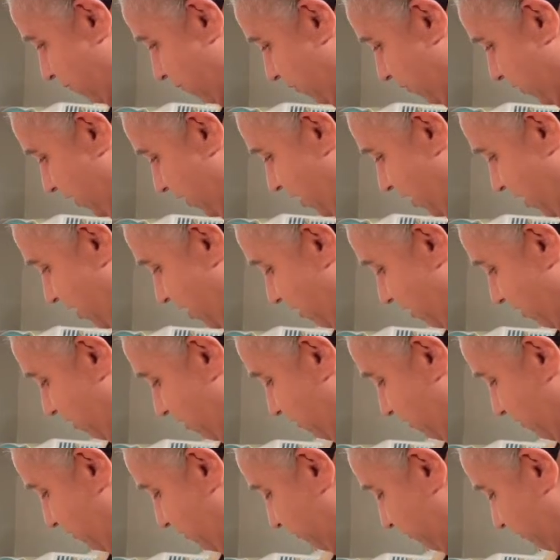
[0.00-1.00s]
Yeah.
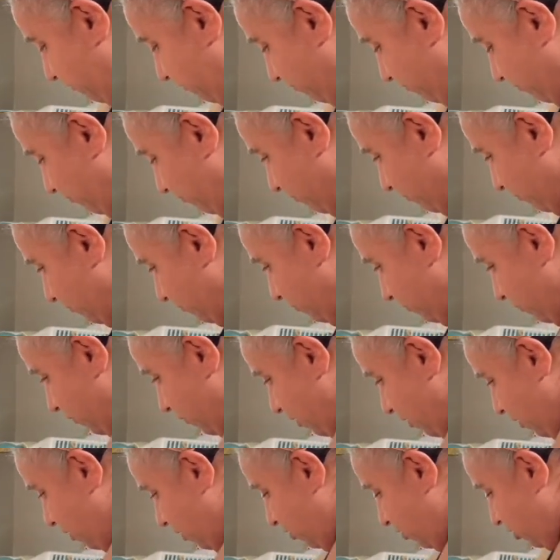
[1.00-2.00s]

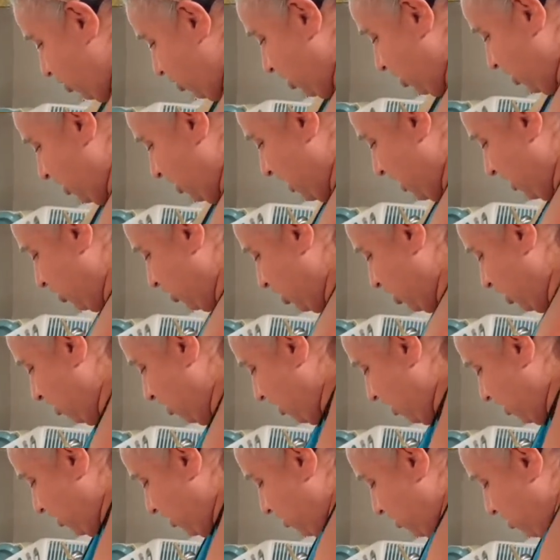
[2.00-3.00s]
She says she
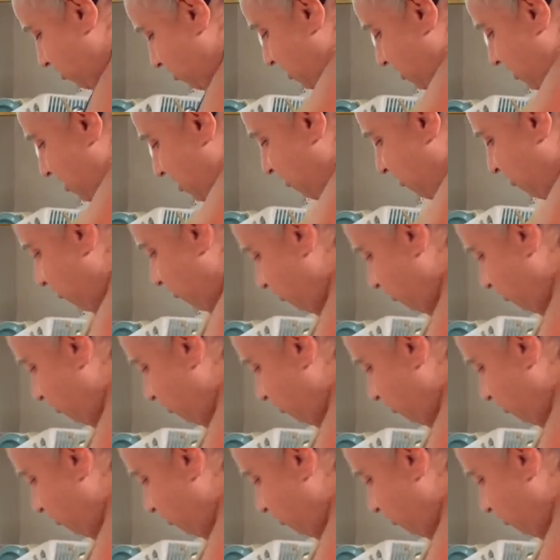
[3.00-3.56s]
thinks they're enough.